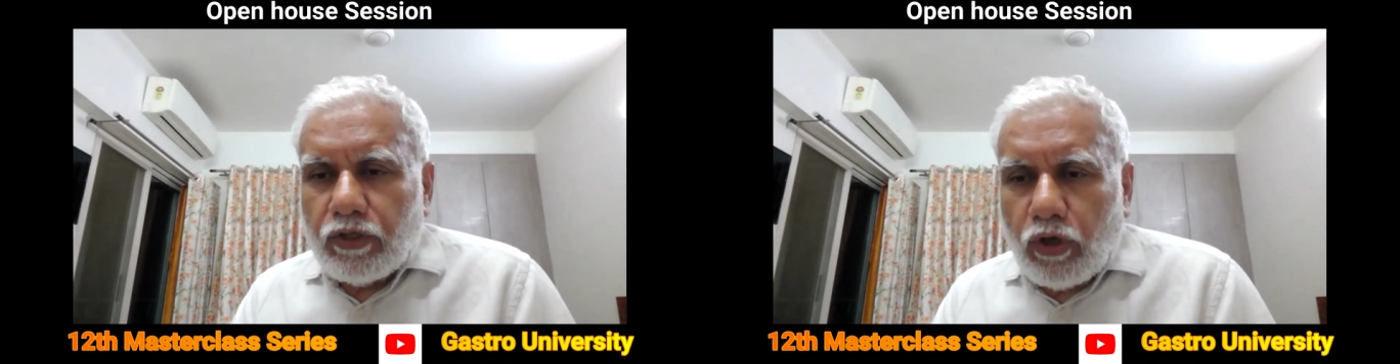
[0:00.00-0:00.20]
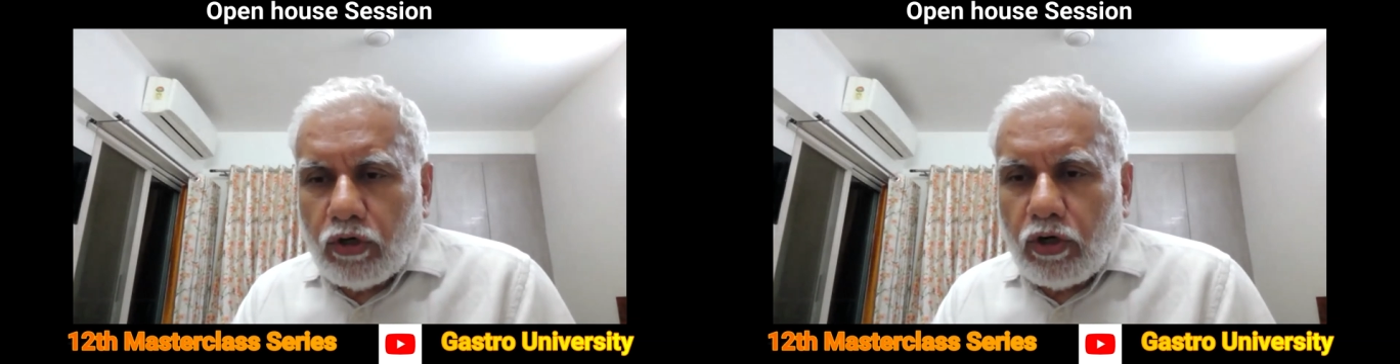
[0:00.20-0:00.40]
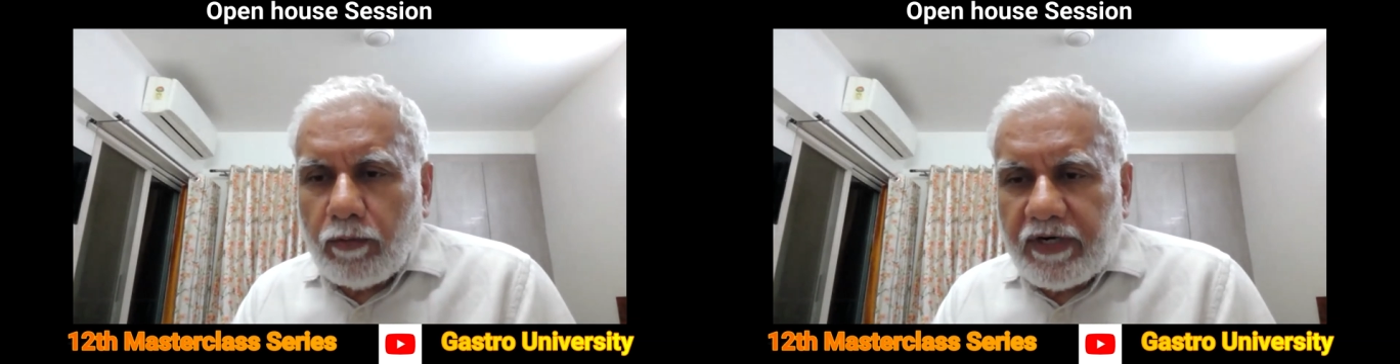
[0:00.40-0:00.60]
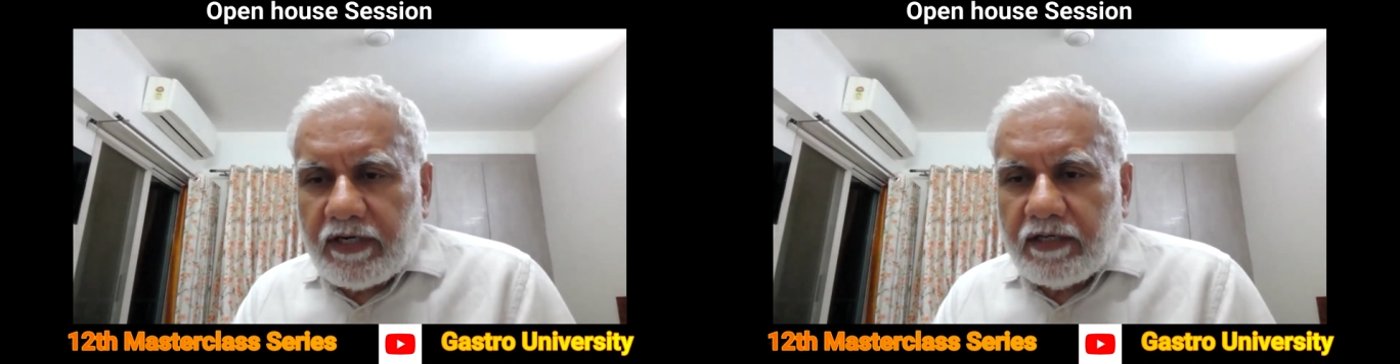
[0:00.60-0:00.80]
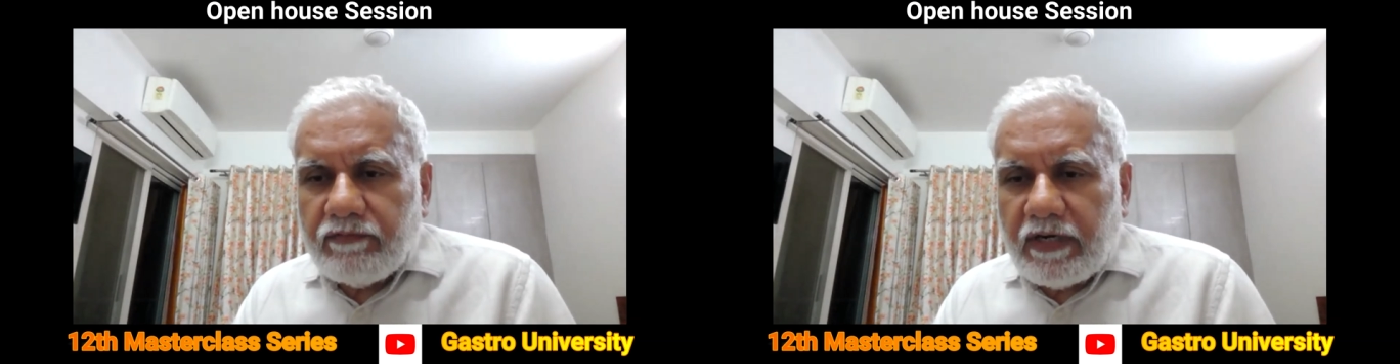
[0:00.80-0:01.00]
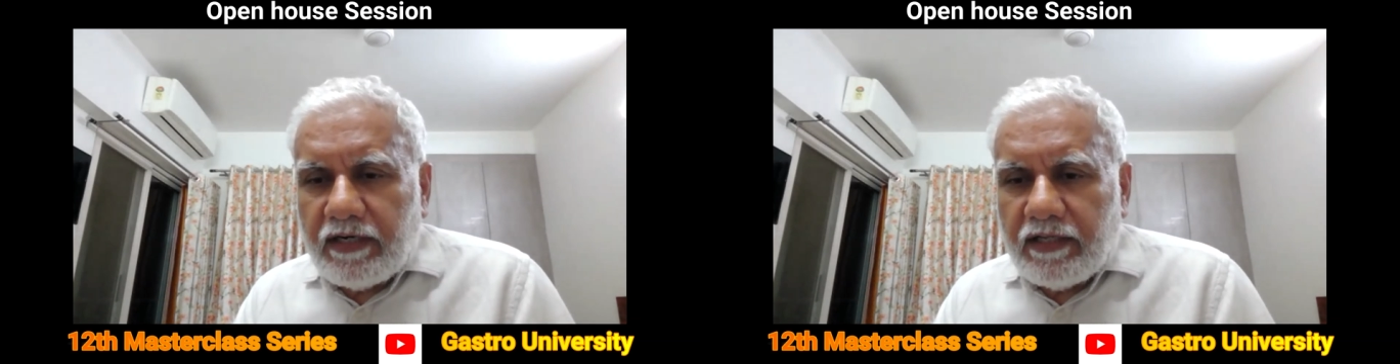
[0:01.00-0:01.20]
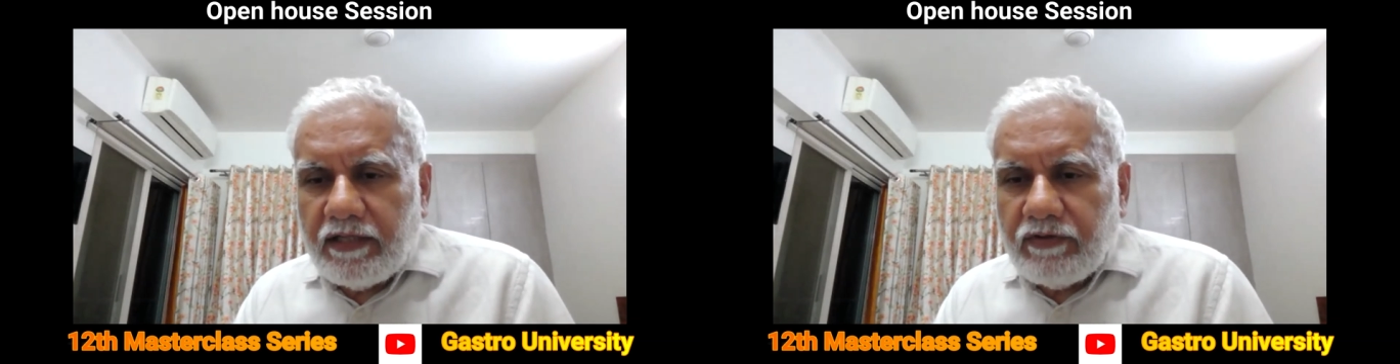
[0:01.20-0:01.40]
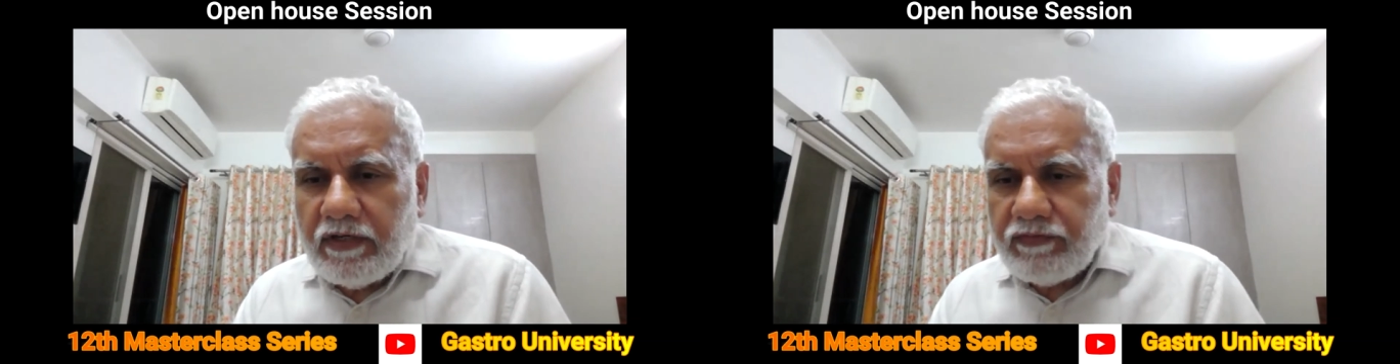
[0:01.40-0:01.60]
non-operative, and
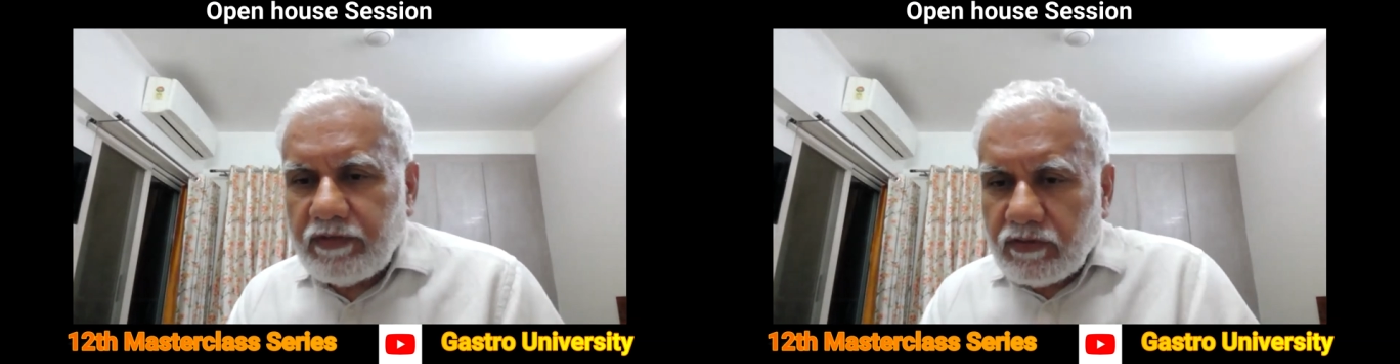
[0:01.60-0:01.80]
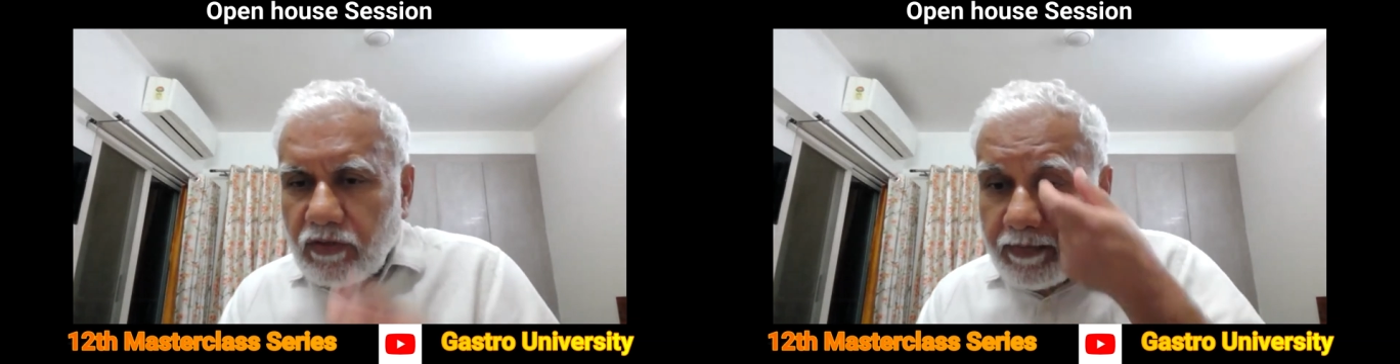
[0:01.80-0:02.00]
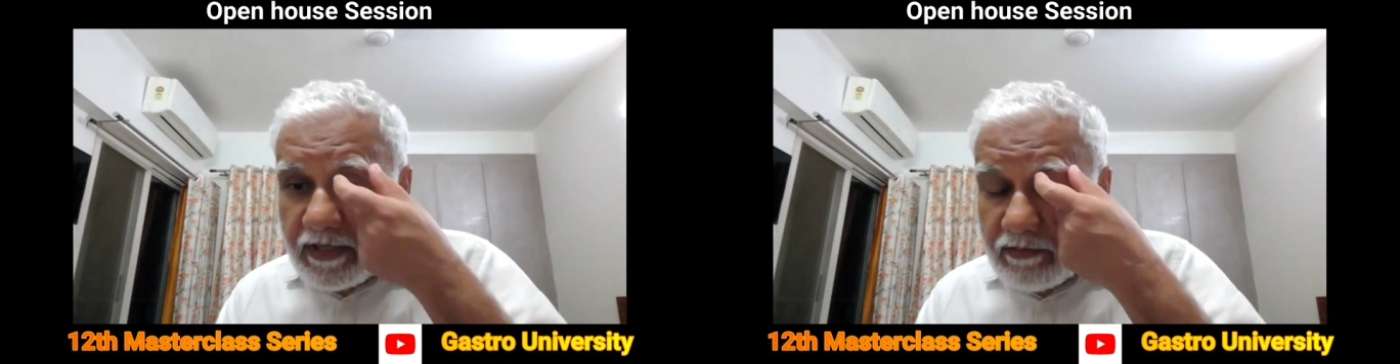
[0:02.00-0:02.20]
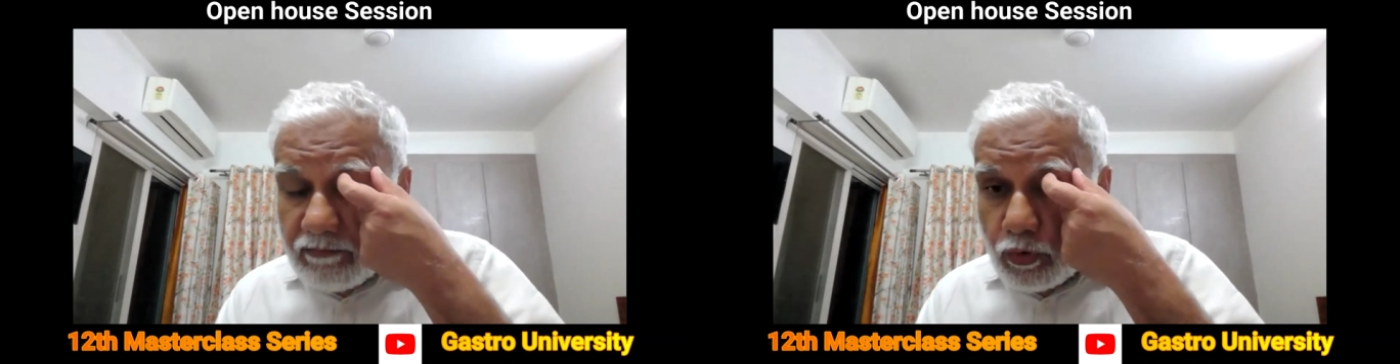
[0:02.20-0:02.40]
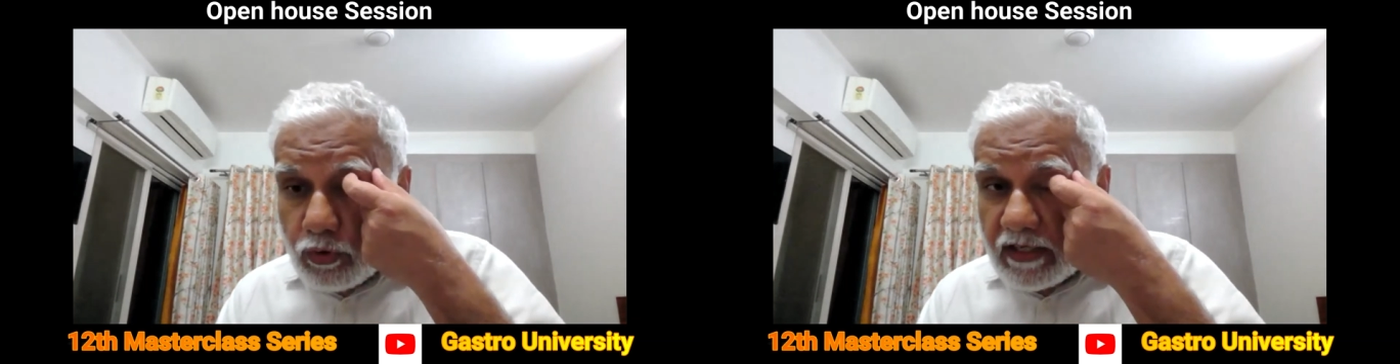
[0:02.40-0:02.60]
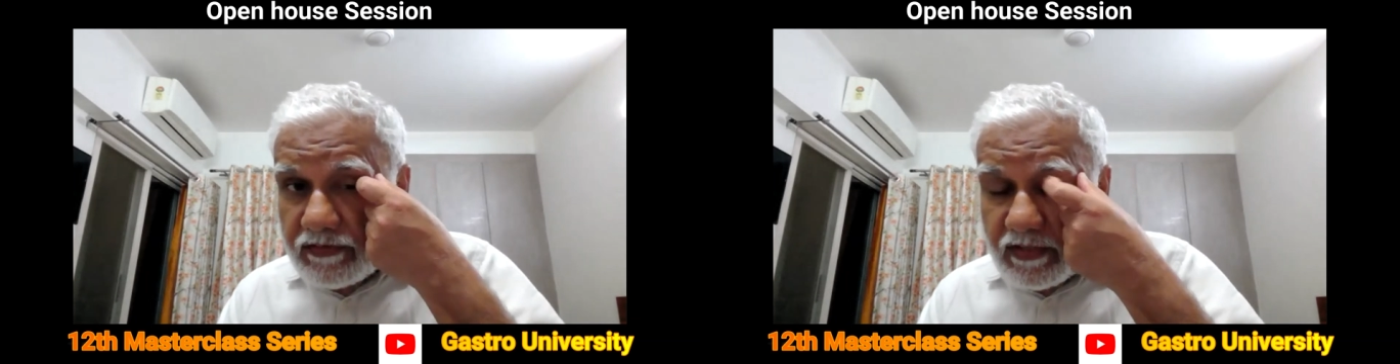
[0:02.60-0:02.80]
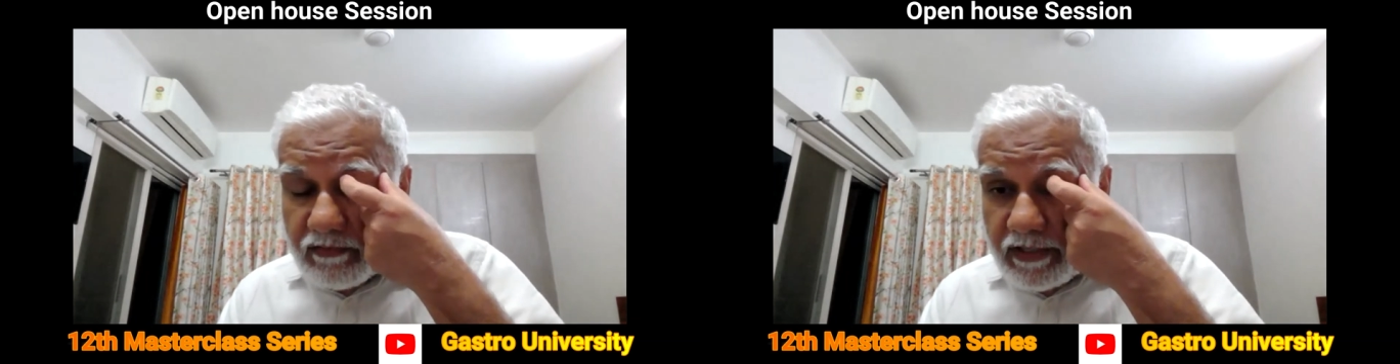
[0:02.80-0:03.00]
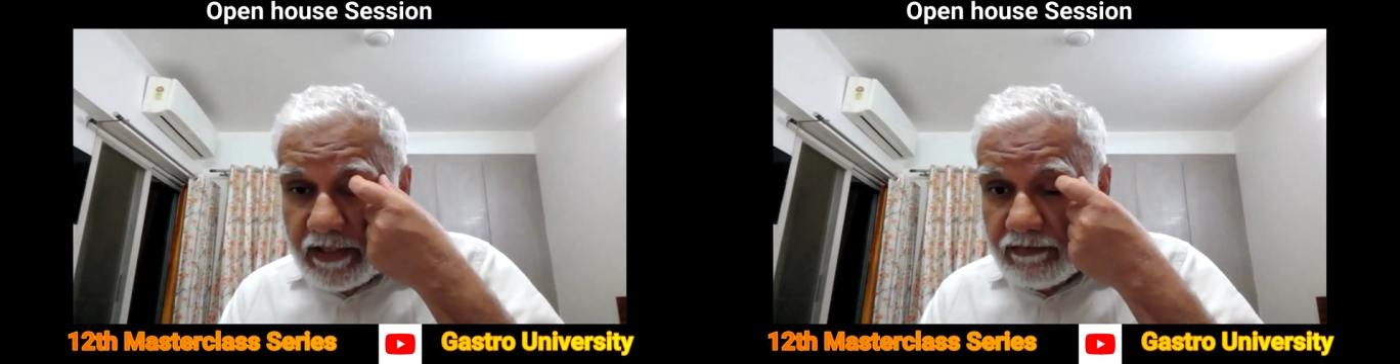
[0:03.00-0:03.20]
even if it is operative, more
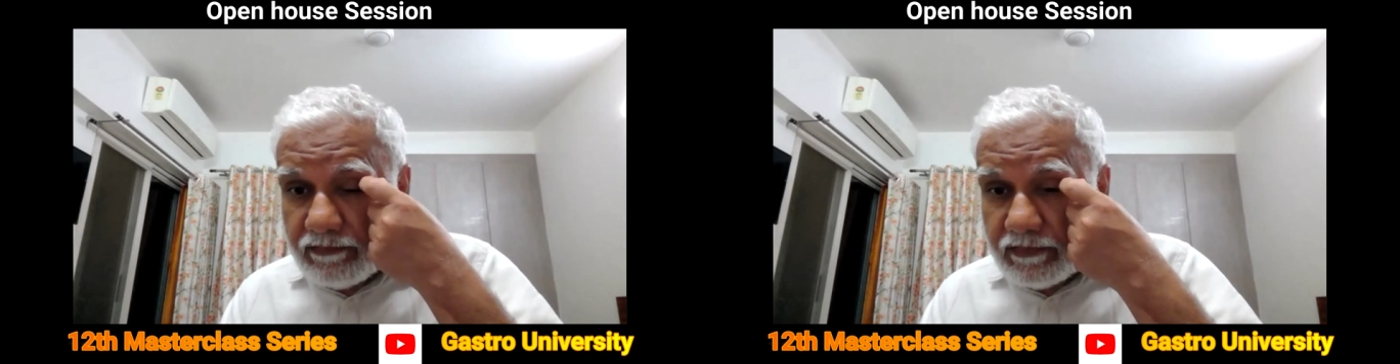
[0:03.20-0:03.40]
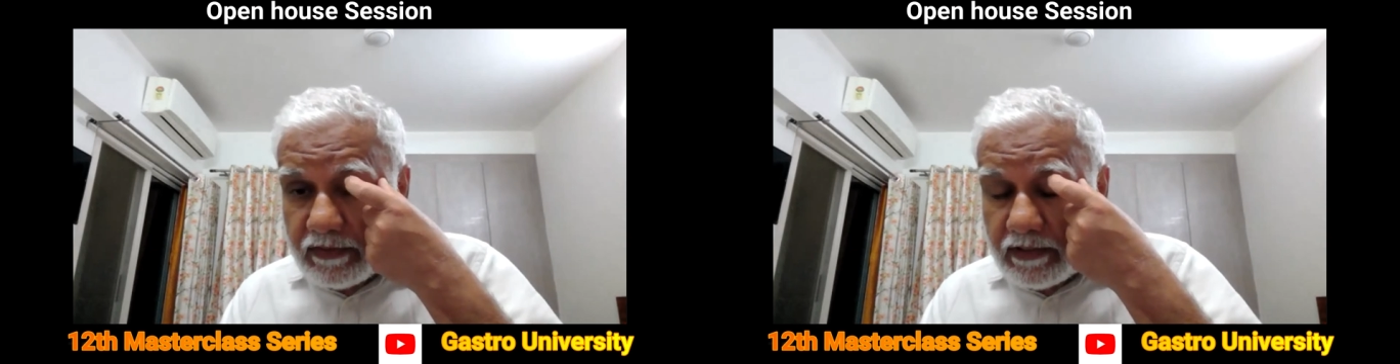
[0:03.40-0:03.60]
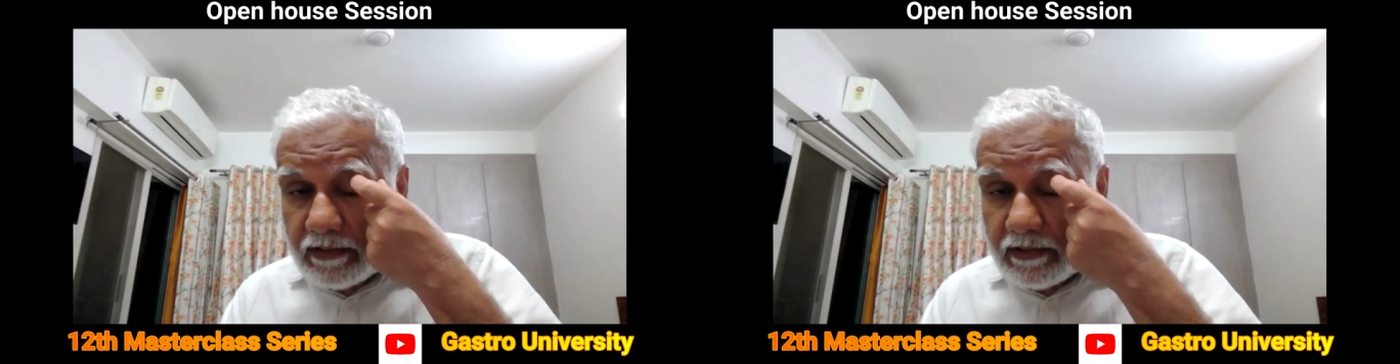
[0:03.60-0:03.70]
conservative